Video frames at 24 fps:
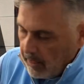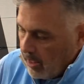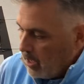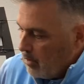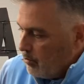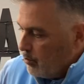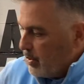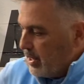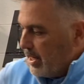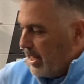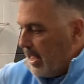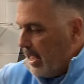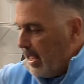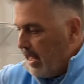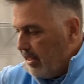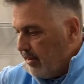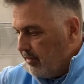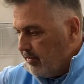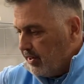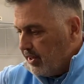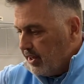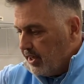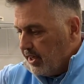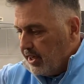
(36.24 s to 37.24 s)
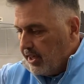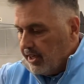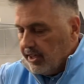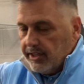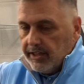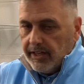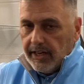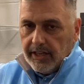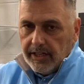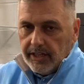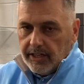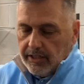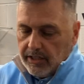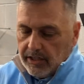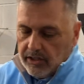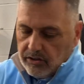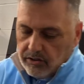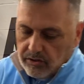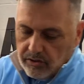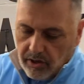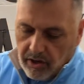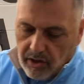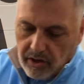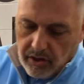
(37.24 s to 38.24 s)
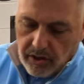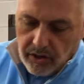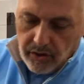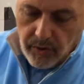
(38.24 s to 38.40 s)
And we have it in a dark